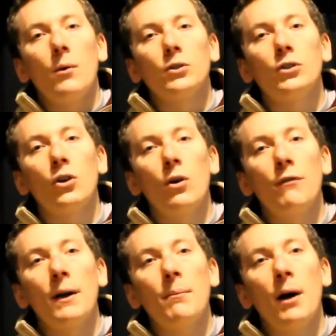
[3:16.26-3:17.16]
So
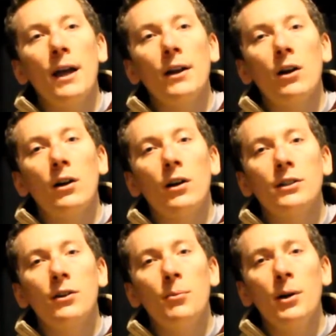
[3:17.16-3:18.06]
if I buy it on
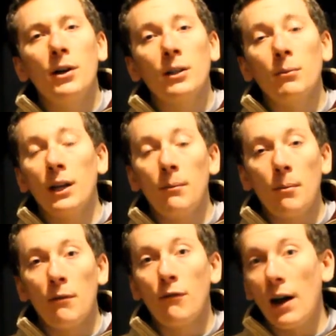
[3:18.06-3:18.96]
Ontario Beer Kegs, I'm looking at
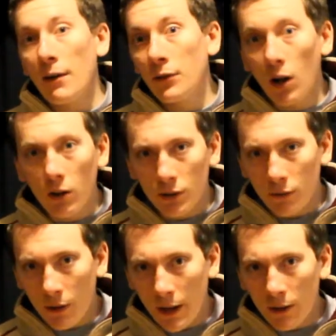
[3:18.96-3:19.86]
maybe $5
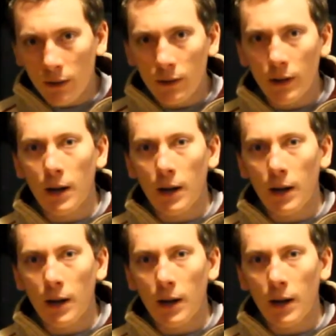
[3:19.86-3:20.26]
a vial.